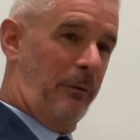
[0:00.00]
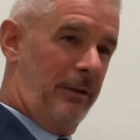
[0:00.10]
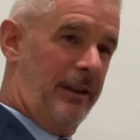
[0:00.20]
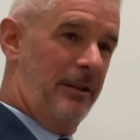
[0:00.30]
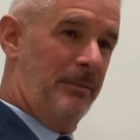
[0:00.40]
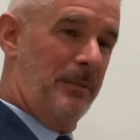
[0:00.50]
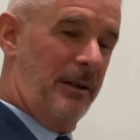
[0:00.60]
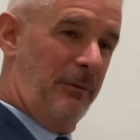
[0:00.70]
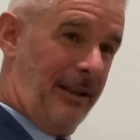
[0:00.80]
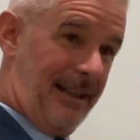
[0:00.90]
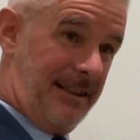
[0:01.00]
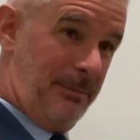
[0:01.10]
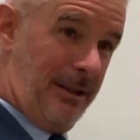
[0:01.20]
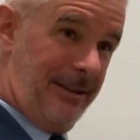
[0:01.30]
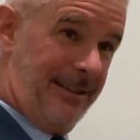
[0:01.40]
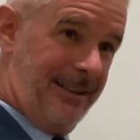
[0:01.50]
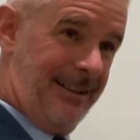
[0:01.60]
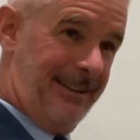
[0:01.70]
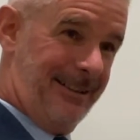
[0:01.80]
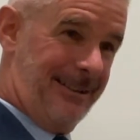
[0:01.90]
freedom and
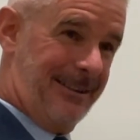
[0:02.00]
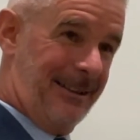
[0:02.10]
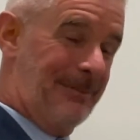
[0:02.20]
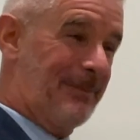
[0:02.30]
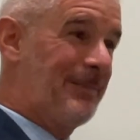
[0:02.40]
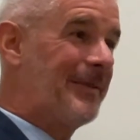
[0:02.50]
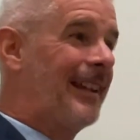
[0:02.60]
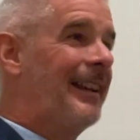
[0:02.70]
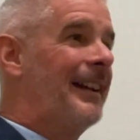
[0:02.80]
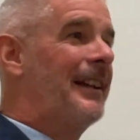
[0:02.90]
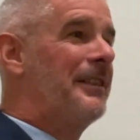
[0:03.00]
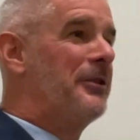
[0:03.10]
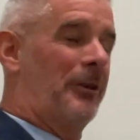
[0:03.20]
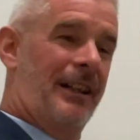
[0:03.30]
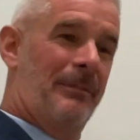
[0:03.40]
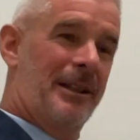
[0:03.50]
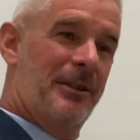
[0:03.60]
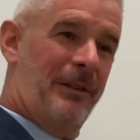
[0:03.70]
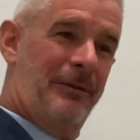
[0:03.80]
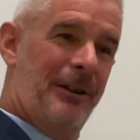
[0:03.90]
flexibility that not coming
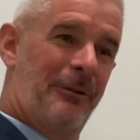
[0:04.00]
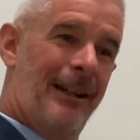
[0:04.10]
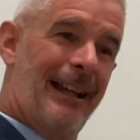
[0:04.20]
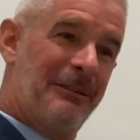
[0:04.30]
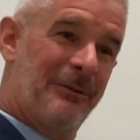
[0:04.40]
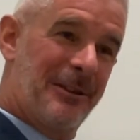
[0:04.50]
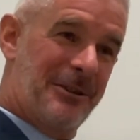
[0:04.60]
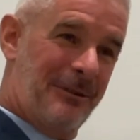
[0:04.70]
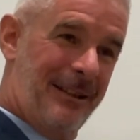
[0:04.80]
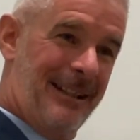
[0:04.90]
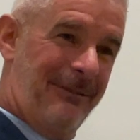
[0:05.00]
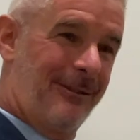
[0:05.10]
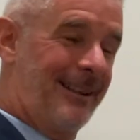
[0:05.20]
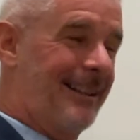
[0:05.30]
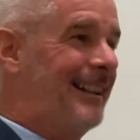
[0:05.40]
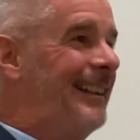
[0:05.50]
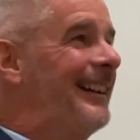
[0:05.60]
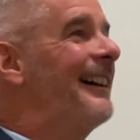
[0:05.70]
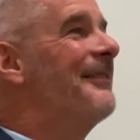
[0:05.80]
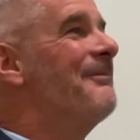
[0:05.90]
to 53 Hereford Street every
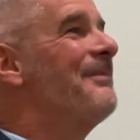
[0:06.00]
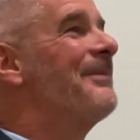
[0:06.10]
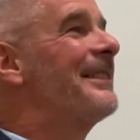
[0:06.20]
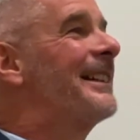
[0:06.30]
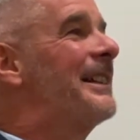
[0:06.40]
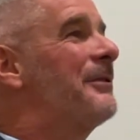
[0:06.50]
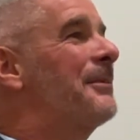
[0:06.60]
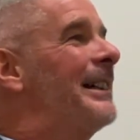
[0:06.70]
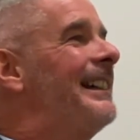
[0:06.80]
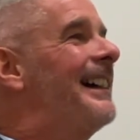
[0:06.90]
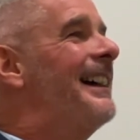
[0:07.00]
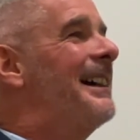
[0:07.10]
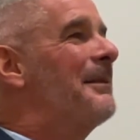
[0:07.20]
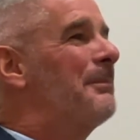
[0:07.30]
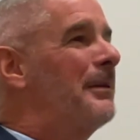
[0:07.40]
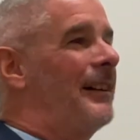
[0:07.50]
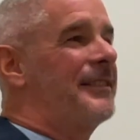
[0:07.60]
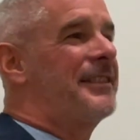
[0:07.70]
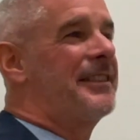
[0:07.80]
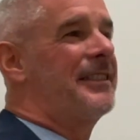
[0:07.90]
day gives me.
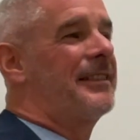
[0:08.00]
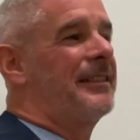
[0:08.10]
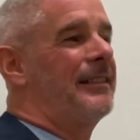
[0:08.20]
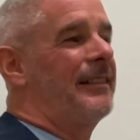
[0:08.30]
But